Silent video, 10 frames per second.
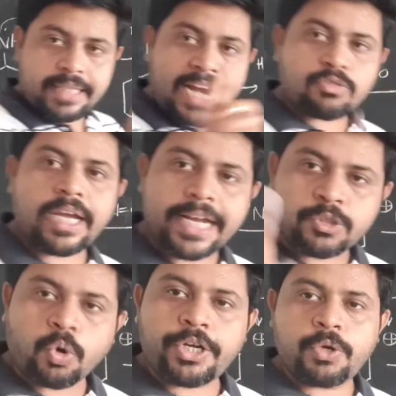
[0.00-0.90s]
That's why I
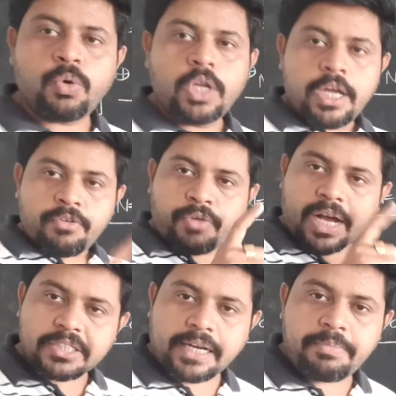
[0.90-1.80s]
told you
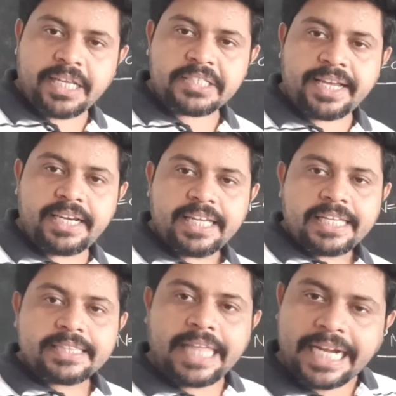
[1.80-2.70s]
first
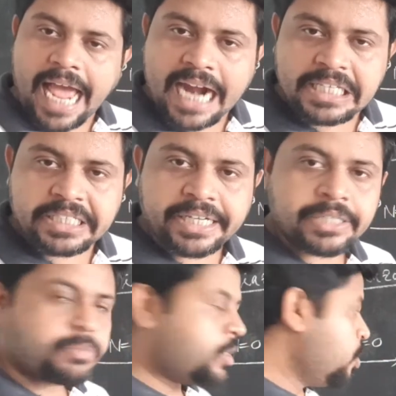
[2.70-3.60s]
elimination, then addition.
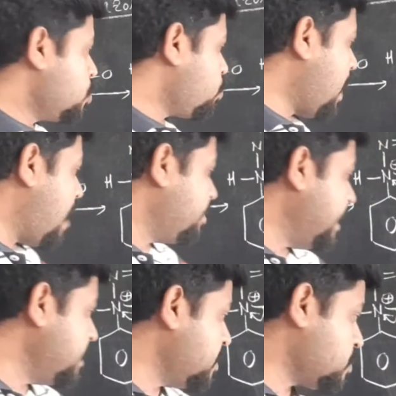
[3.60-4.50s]
So now I am
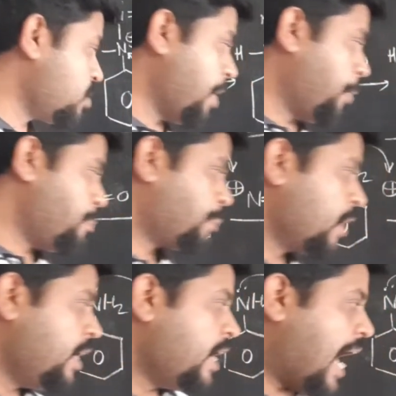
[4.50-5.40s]
getting this thing.
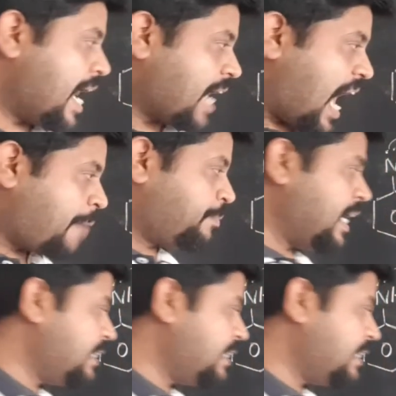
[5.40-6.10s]
And after